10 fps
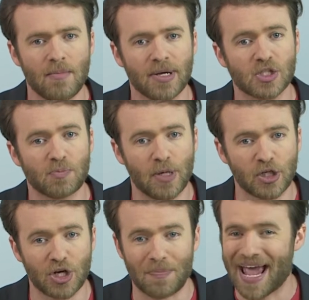because
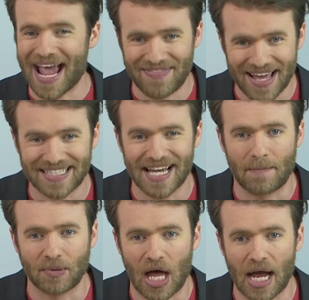Bishop and that
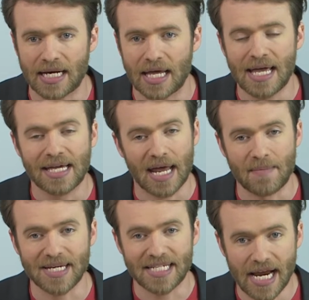top line
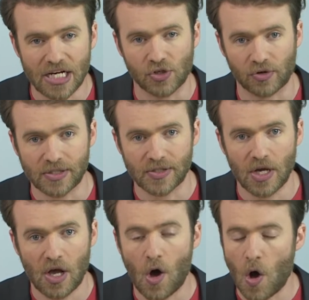can be dangerous.
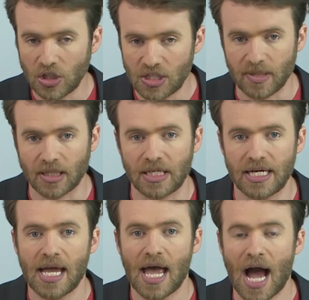
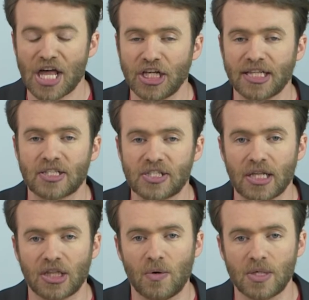Ultimately, I think that
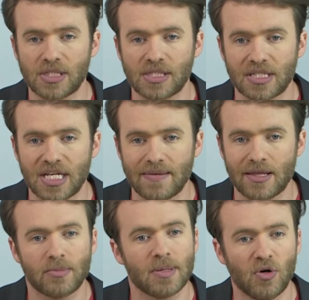St. Louis is the team that
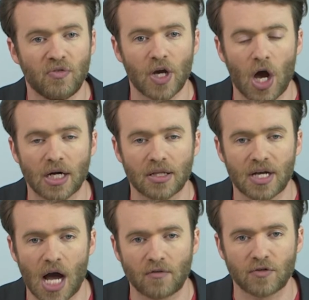will be moving on to the
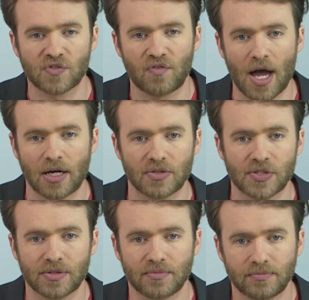conference finals.